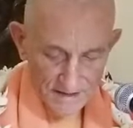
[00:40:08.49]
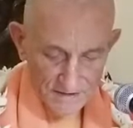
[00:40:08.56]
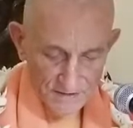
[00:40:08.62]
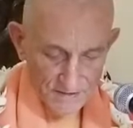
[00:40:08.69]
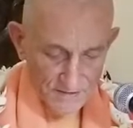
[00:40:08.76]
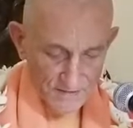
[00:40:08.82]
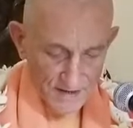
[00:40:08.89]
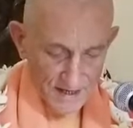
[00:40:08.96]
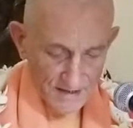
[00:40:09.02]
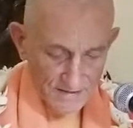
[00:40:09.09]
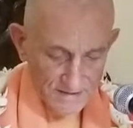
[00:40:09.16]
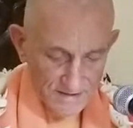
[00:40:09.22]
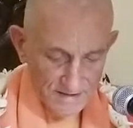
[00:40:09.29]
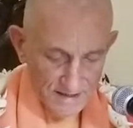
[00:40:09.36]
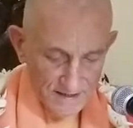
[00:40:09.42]
to
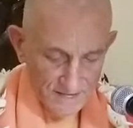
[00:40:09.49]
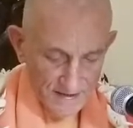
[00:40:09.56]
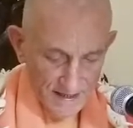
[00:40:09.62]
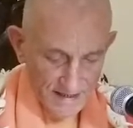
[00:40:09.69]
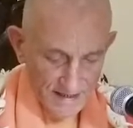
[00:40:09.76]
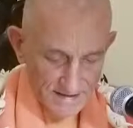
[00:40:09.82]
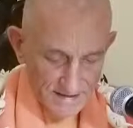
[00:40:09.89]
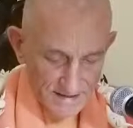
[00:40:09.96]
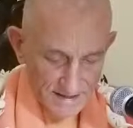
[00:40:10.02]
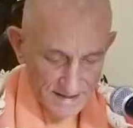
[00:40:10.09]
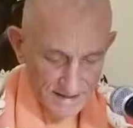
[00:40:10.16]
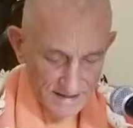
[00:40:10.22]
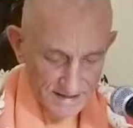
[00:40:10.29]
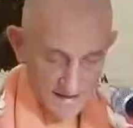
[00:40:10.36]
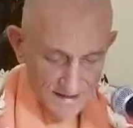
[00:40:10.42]
arouse the living
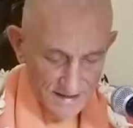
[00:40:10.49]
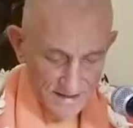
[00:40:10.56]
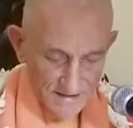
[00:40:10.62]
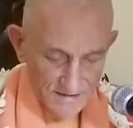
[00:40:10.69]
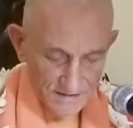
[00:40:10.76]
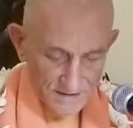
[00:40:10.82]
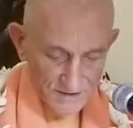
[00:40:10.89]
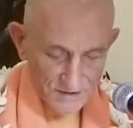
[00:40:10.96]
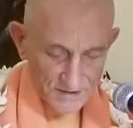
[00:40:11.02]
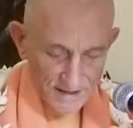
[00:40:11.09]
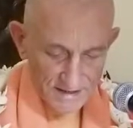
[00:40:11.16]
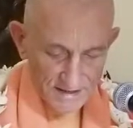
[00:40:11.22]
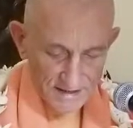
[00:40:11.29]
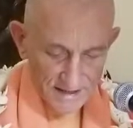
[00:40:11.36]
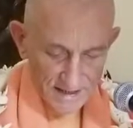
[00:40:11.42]
entity to the
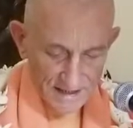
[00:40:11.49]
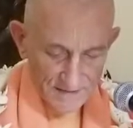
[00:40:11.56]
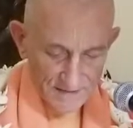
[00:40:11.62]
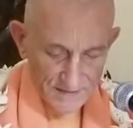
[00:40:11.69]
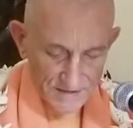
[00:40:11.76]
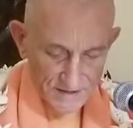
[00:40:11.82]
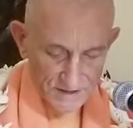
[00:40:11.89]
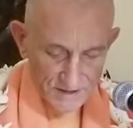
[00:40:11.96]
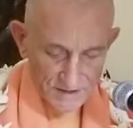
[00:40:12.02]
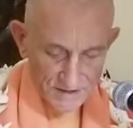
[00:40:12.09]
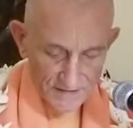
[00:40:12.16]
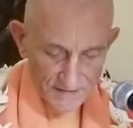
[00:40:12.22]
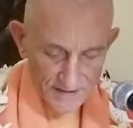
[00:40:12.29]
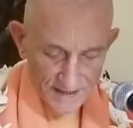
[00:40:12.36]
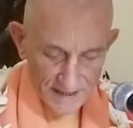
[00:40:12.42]
transcendental position
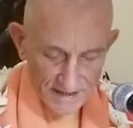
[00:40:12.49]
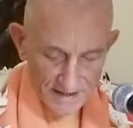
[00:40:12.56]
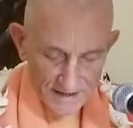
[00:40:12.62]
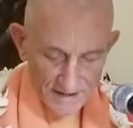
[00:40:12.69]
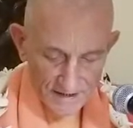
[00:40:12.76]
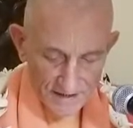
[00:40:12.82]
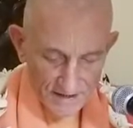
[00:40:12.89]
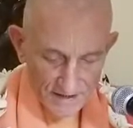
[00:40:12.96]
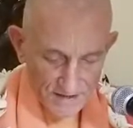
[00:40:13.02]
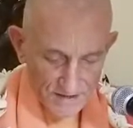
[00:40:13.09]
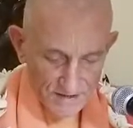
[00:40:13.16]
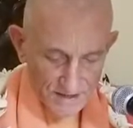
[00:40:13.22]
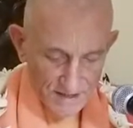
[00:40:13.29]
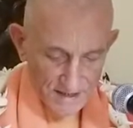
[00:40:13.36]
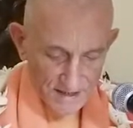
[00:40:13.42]
of jnana,
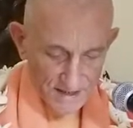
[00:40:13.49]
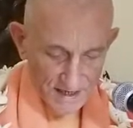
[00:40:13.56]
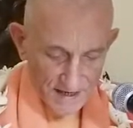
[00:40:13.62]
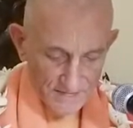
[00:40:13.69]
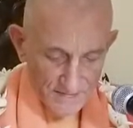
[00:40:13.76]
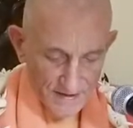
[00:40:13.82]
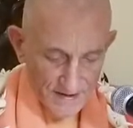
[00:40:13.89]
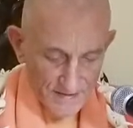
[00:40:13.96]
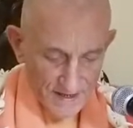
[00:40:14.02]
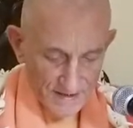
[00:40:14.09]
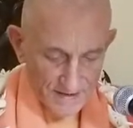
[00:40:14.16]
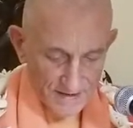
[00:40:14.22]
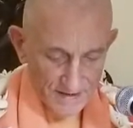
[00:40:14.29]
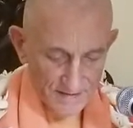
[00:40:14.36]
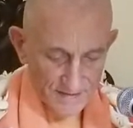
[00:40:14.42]
knowledge, and
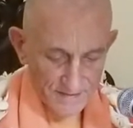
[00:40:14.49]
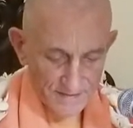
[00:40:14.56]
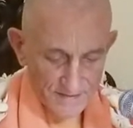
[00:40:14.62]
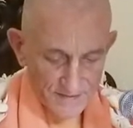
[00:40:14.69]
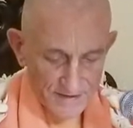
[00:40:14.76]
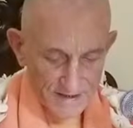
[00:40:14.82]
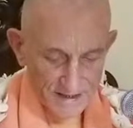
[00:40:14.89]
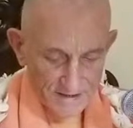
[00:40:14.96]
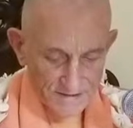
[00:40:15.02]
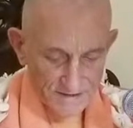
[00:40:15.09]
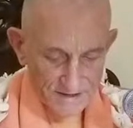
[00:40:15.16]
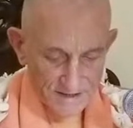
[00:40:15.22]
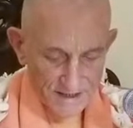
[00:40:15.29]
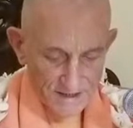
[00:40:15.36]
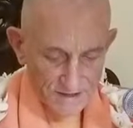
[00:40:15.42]
vairagya,
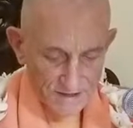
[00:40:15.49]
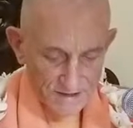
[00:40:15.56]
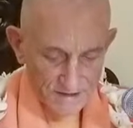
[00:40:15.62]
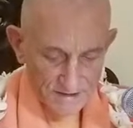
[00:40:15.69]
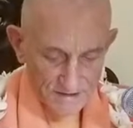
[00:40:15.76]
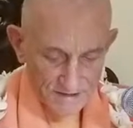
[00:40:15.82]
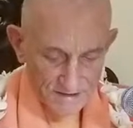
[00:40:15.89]
renunciation.